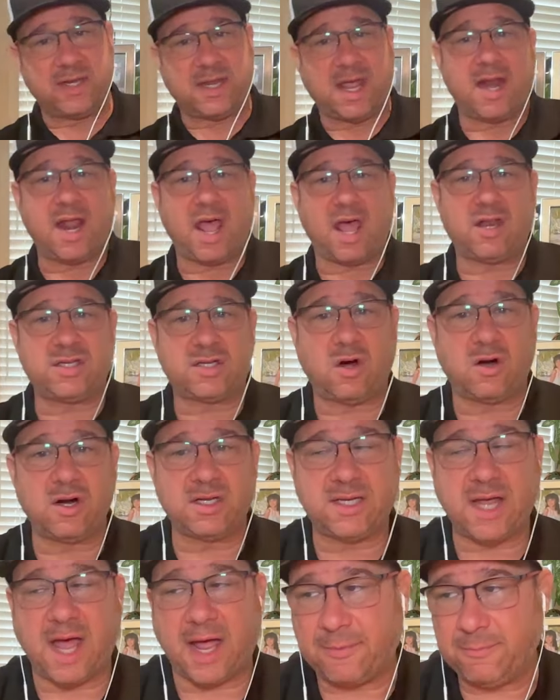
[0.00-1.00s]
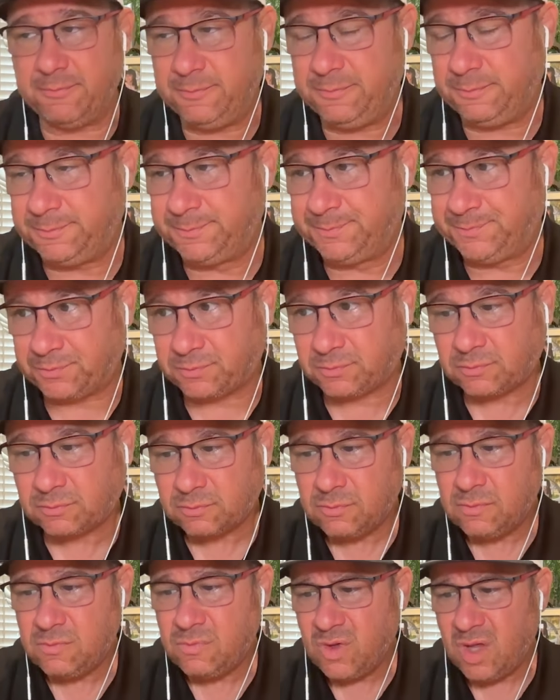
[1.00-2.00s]
dad had his heart attack.
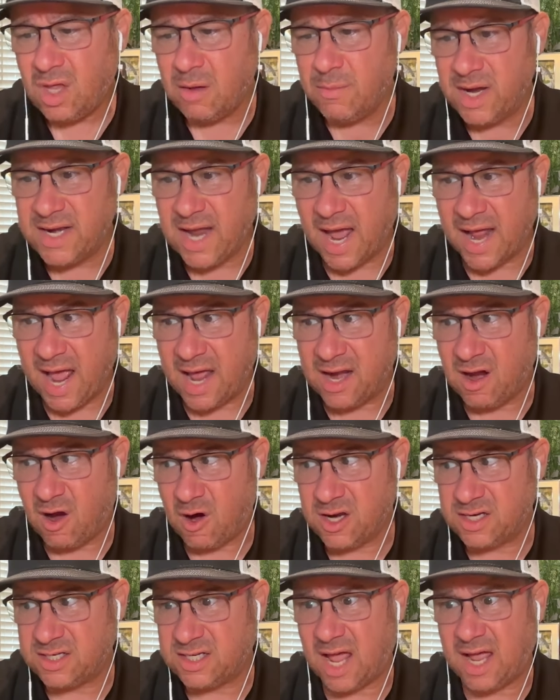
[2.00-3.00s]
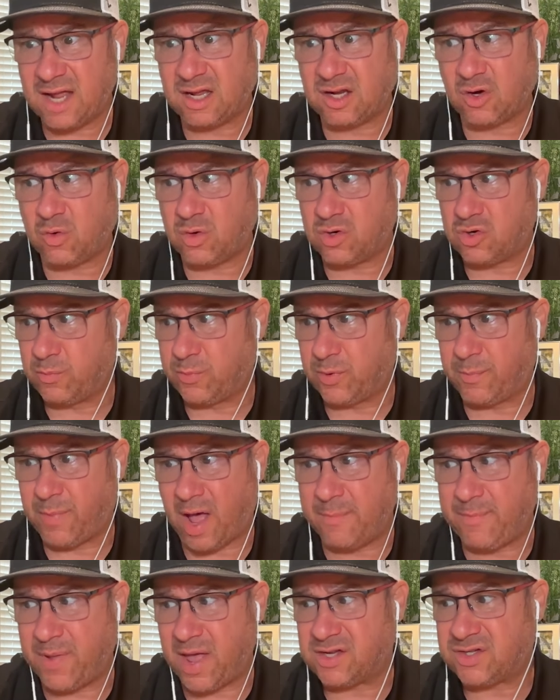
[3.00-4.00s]
My dad had a heart attack and quadruple
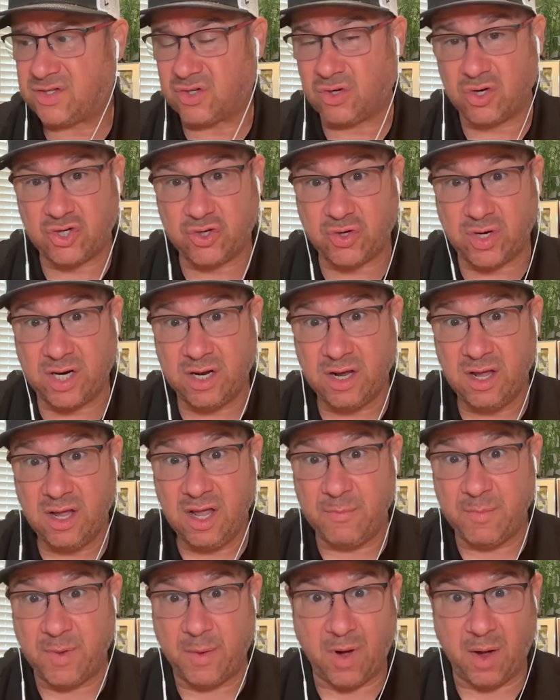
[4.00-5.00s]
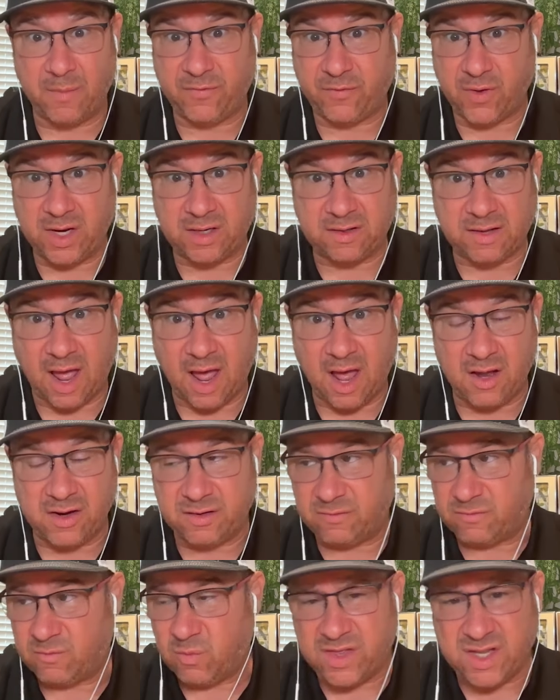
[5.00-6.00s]
bypass surgery. My mom freaked out,
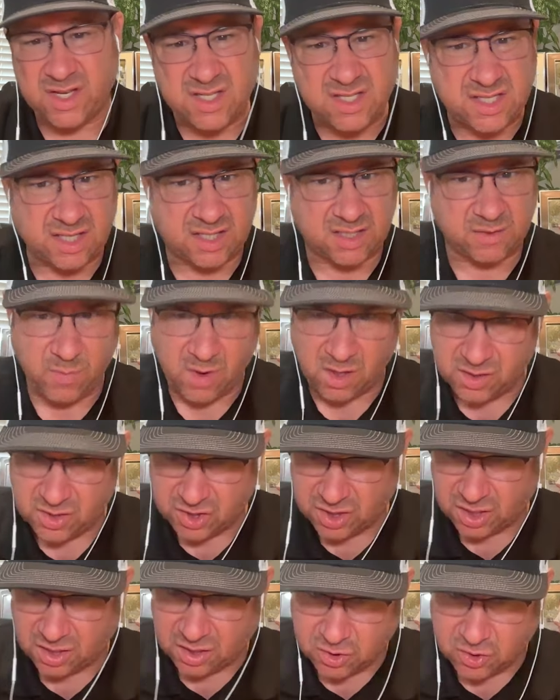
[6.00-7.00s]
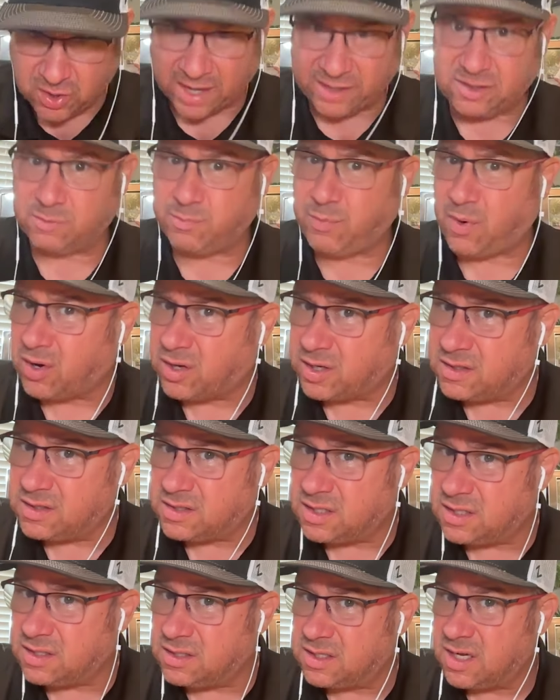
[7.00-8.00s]
and within 6 months, she contracted
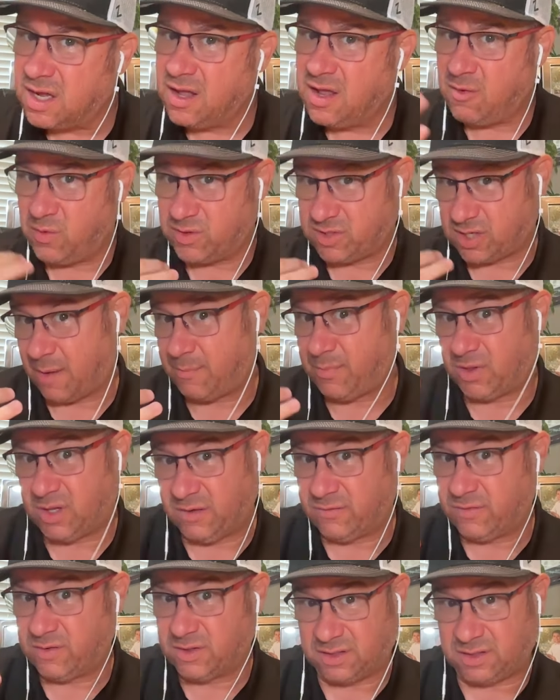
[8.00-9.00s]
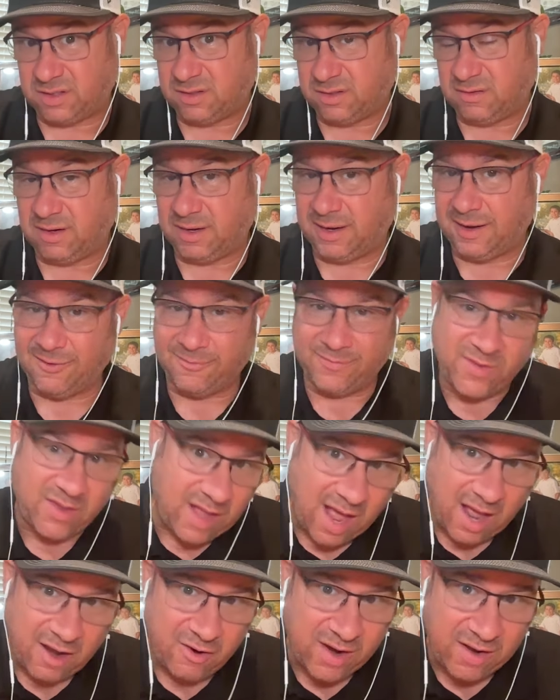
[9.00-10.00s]
Parkinson's, which I believe was, you know,
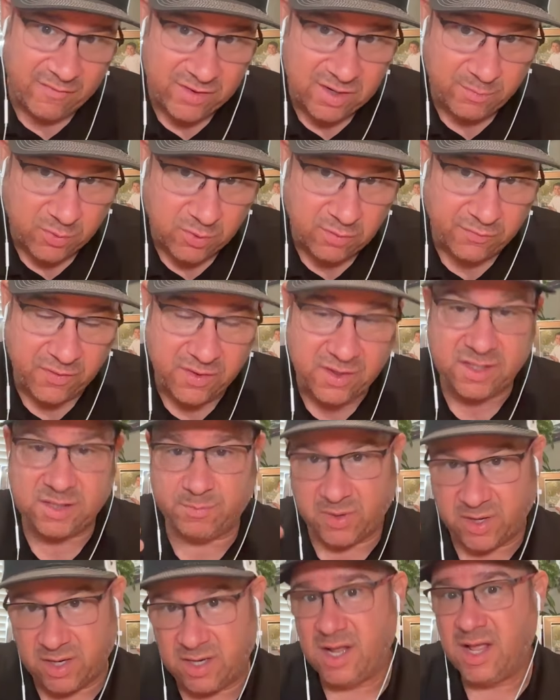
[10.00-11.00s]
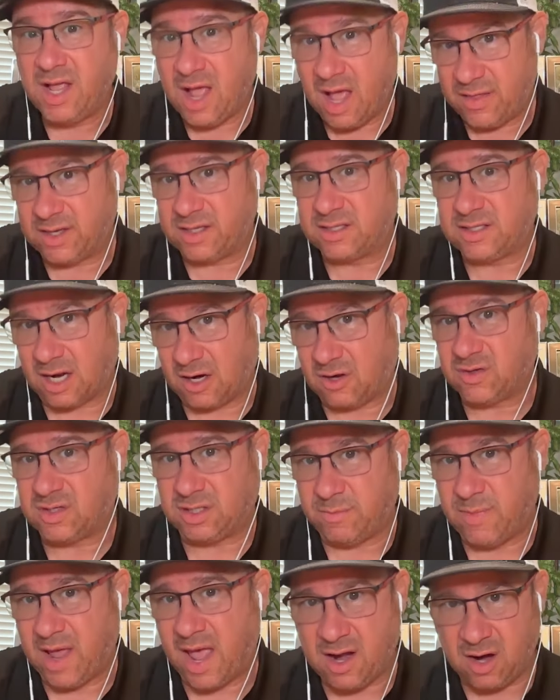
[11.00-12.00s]
I don't have any proof of this, but I think
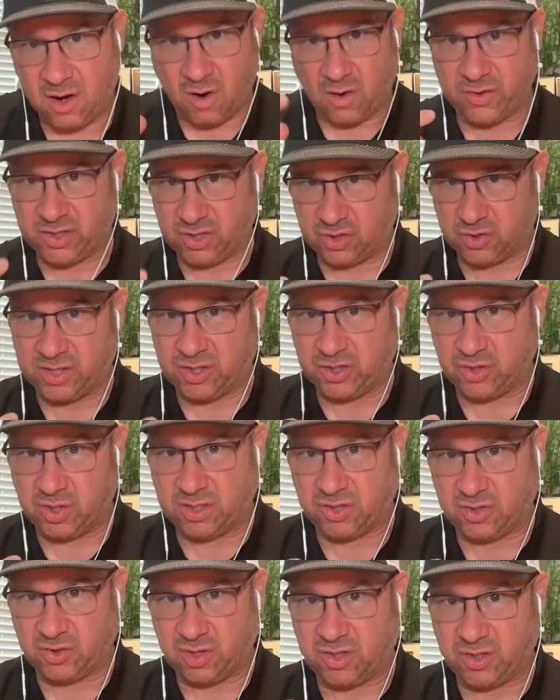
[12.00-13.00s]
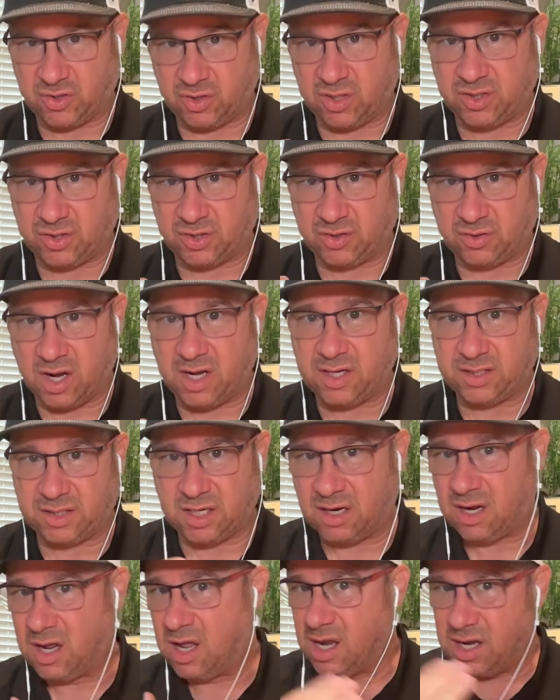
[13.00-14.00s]
psychosomatic, all the stress,
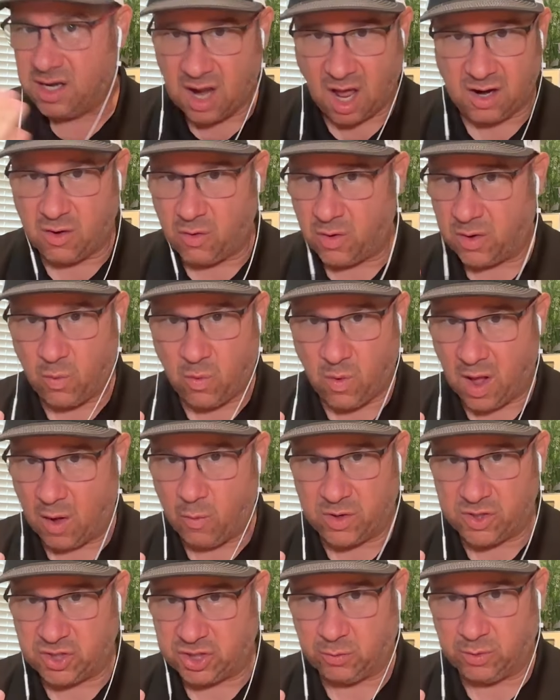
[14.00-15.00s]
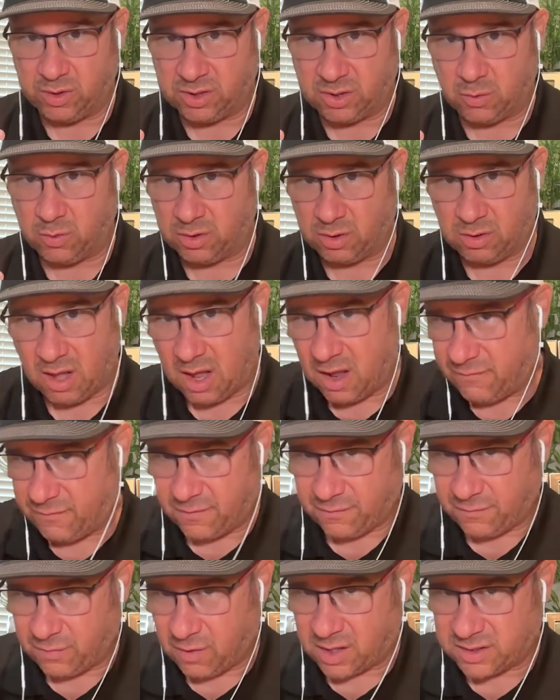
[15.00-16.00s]
and not knowing what she would do with her life
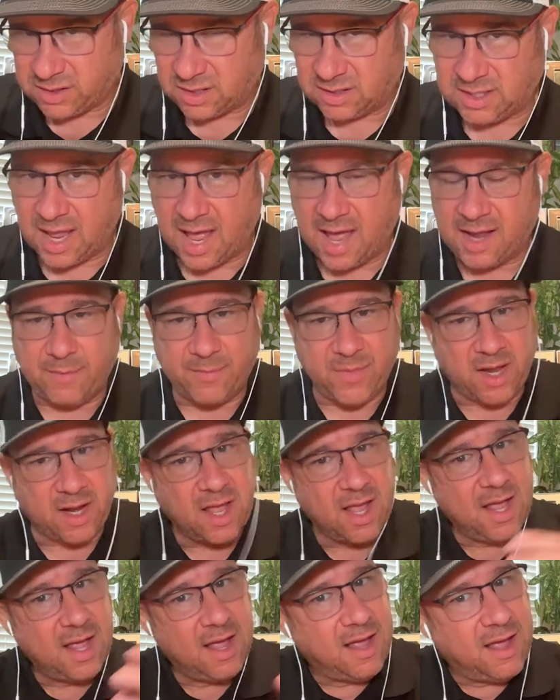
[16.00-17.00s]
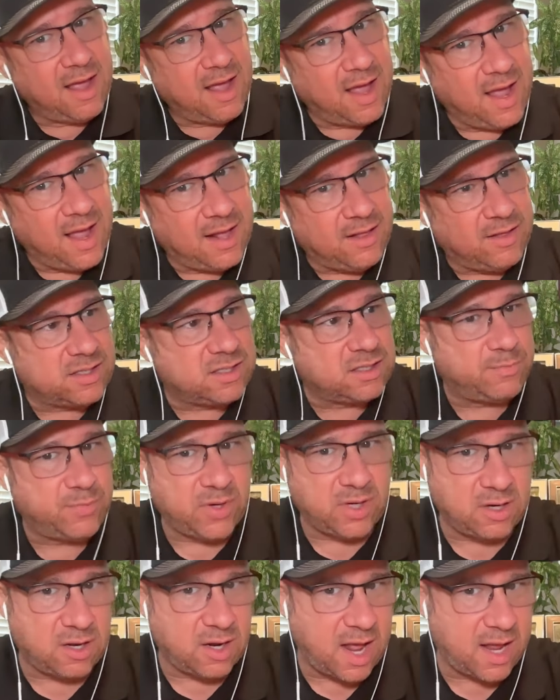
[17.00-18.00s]
if lost the dad. I'm like, hey, this is a
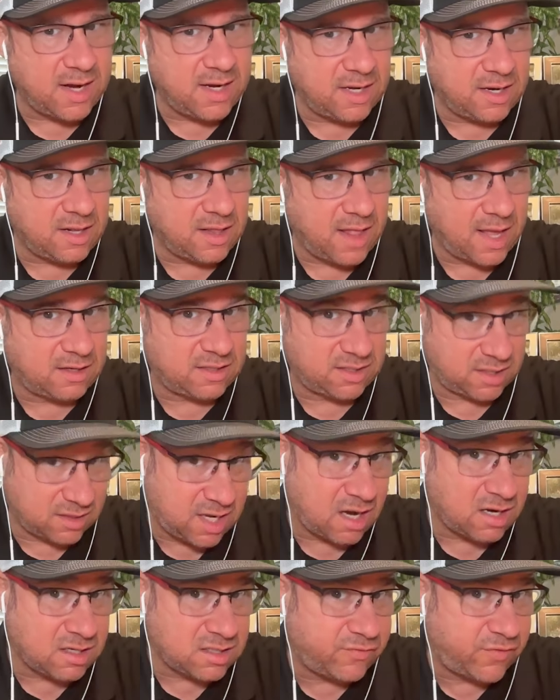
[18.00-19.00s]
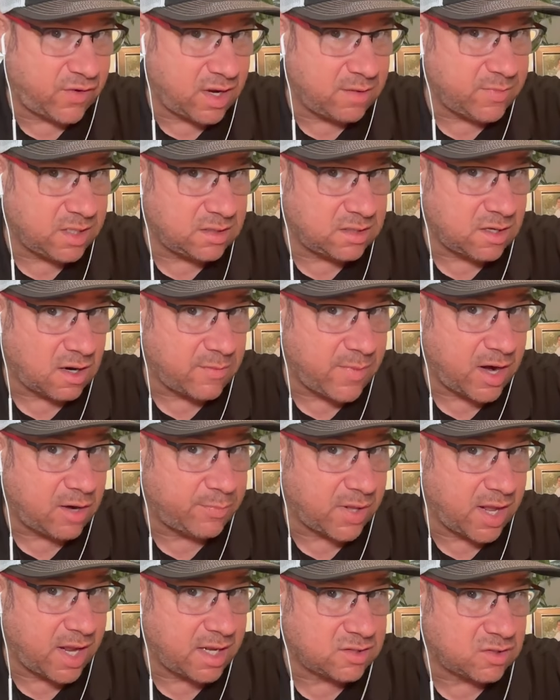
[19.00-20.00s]
pretty good idea to like sit down as a family and talk about our
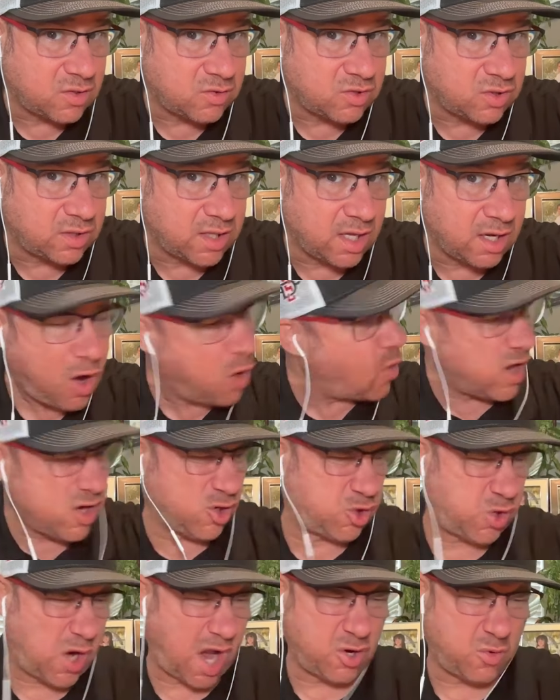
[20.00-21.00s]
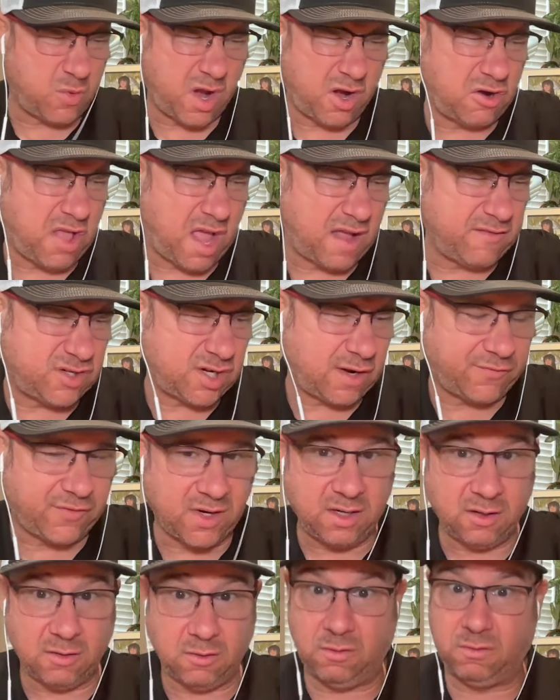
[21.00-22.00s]
plans, don't you think? Oh, are you trying to run our life,
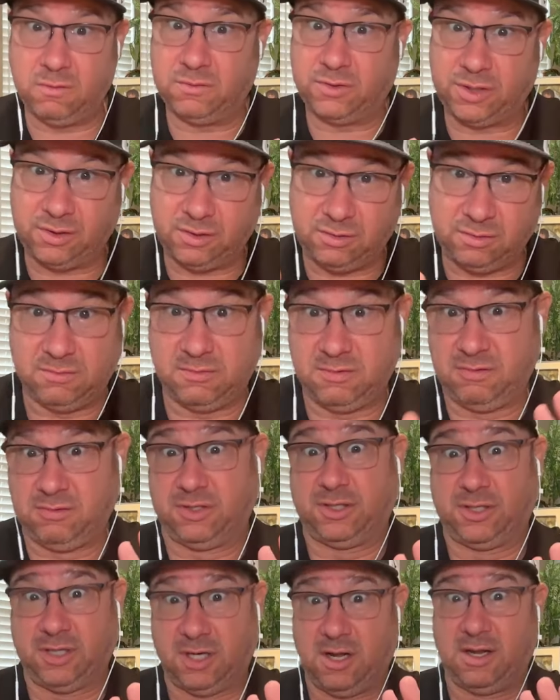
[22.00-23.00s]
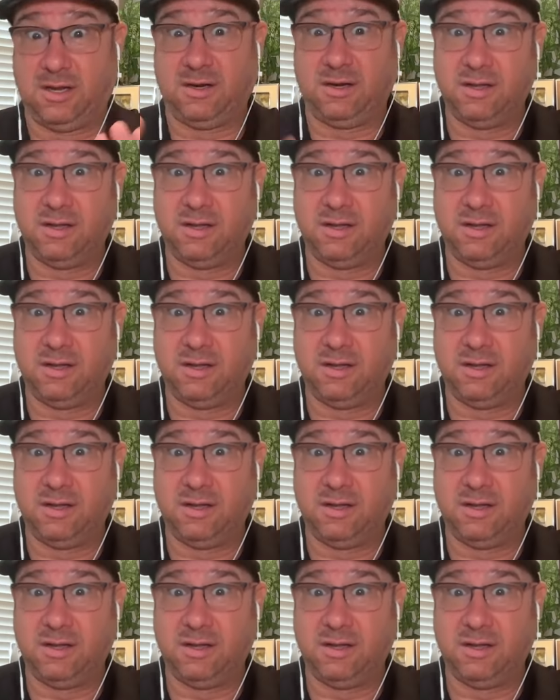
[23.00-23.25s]
Jeffrey? Oh shit.